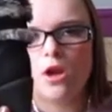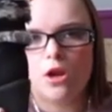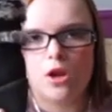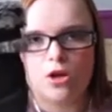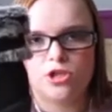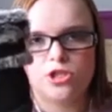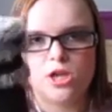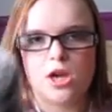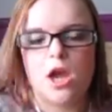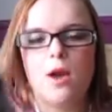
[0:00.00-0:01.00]
last
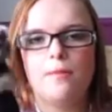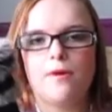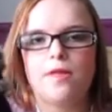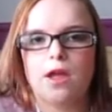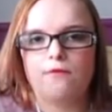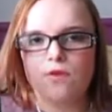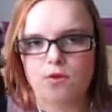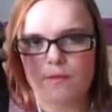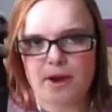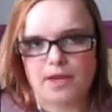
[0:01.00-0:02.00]
year, but they have got
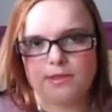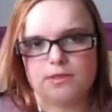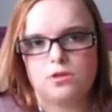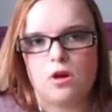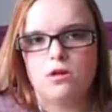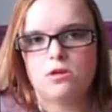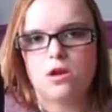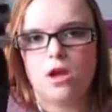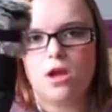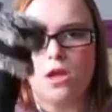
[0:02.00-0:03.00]
them back in stock
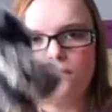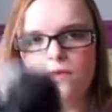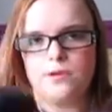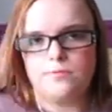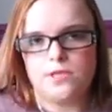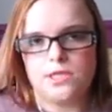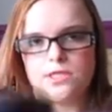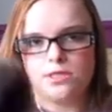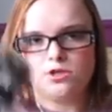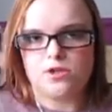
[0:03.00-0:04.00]
if anybody
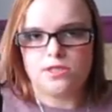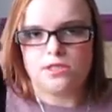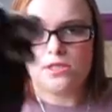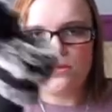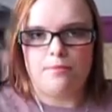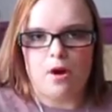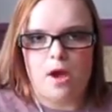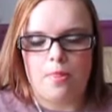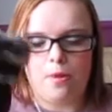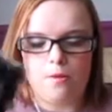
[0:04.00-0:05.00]
is interested in
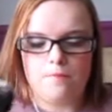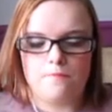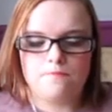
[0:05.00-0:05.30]
buying them.